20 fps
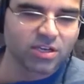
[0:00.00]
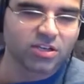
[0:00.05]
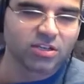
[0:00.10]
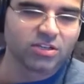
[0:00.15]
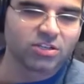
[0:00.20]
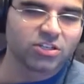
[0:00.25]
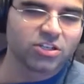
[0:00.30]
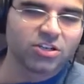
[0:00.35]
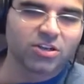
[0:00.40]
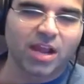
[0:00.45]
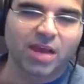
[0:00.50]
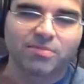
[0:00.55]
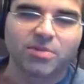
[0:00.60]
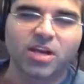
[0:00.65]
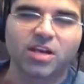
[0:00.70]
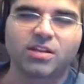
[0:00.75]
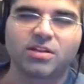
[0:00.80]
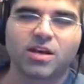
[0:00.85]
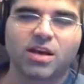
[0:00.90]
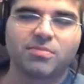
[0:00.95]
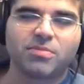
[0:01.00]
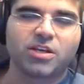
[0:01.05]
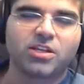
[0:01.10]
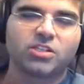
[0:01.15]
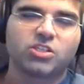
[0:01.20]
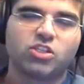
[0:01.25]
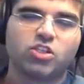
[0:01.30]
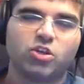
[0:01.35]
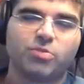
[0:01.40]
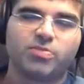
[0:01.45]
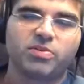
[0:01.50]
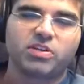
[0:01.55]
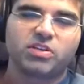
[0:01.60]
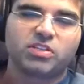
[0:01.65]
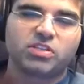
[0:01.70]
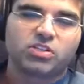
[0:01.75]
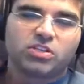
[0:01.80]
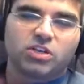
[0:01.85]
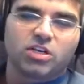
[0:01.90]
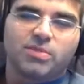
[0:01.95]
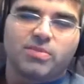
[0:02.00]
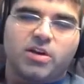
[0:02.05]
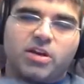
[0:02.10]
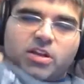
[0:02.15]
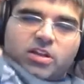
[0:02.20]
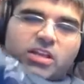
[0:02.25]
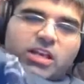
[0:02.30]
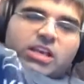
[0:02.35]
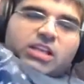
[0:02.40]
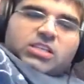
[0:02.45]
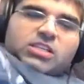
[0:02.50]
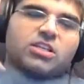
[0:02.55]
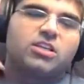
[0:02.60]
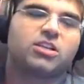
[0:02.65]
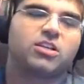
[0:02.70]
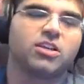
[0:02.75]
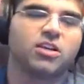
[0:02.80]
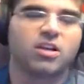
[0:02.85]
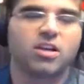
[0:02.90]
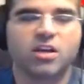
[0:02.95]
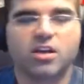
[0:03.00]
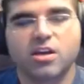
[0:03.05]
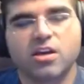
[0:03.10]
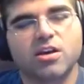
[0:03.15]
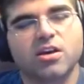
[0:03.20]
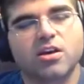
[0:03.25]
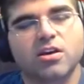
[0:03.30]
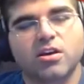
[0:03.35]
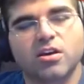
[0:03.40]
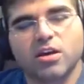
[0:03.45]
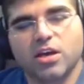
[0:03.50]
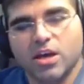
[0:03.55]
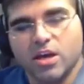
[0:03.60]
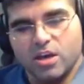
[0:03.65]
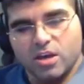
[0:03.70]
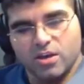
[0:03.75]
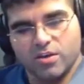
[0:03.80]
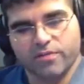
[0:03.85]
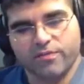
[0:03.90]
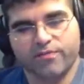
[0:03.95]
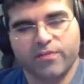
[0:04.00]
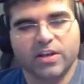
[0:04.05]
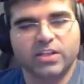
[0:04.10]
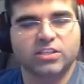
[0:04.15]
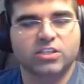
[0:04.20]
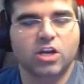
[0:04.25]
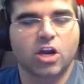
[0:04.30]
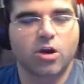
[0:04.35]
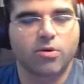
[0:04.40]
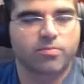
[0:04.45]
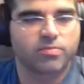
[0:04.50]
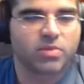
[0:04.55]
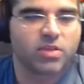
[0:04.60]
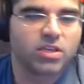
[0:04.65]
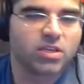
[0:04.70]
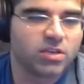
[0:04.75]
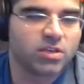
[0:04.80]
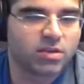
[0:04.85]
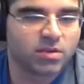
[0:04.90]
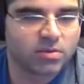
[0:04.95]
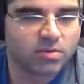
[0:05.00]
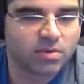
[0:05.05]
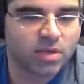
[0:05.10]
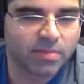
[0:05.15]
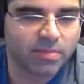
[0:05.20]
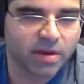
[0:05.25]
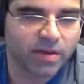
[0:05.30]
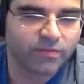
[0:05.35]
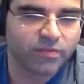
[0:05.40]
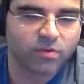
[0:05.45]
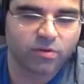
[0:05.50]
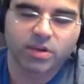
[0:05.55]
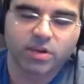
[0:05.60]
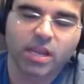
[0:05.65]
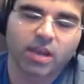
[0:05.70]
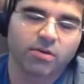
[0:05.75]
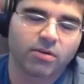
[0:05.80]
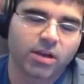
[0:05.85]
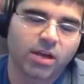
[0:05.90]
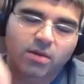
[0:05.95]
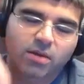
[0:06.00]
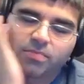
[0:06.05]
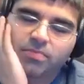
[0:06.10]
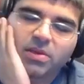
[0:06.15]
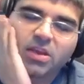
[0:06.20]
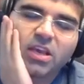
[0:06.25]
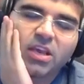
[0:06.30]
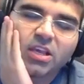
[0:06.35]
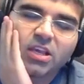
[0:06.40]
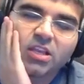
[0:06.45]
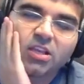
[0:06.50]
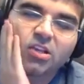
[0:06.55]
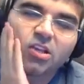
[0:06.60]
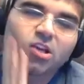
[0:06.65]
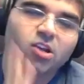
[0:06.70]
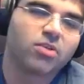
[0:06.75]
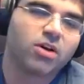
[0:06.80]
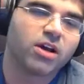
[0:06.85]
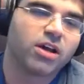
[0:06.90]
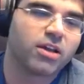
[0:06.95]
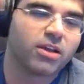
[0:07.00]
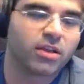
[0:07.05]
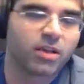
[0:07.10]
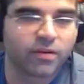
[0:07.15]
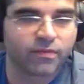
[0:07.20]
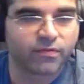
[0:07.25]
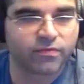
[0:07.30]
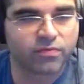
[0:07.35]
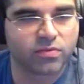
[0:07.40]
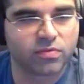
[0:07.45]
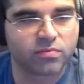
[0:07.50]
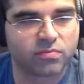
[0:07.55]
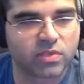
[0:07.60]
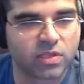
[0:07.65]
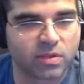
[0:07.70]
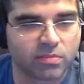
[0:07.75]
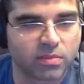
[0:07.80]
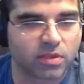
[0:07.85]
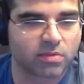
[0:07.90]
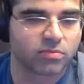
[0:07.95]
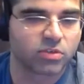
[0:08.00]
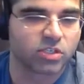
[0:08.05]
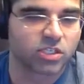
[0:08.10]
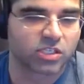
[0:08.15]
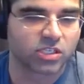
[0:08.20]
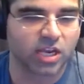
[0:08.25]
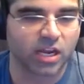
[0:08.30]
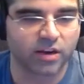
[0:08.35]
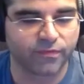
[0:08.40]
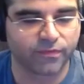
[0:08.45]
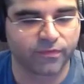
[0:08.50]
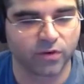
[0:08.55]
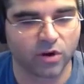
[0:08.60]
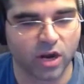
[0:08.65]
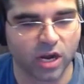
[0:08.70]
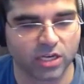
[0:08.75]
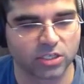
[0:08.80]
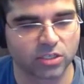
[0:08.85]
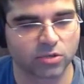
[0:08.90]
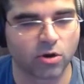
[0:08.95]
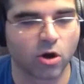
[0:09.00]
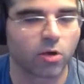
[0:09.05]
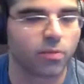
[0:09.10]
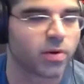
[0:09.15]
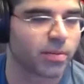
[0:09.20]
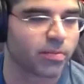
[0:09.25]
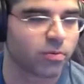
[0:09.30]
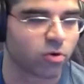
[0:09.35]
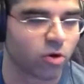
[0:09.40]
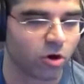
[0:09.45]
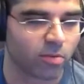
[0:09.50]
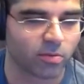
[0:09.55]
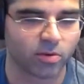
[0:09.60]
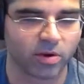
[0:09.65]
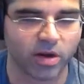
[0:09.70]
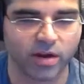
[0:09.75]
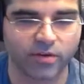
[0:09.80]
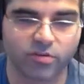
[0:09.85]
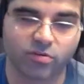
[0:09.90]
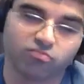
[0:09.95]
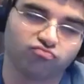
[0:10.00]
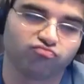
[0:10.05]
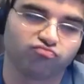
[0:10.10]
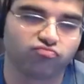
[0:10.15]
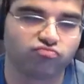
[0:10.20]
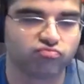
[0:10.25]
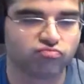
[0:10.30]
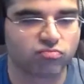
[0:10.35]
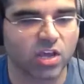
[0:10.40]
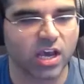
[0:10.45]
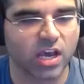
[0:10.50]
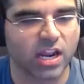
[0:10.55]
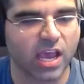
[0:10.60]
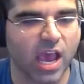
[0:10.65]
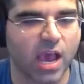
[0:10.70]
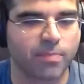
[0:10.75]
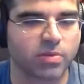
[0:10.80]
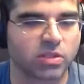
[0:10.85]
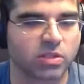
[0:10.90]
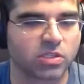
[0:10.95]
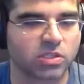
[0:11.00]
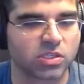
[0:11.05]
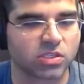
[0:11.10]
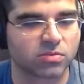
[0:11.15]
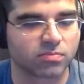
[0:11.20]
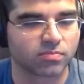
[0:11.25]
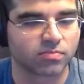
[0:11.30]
Dude, I'm not super concerned about it. Like I said, friends are helping me get my viewer count up, and you know what? If some of them just kind of forgot to open up Chrome or whatever, that happens.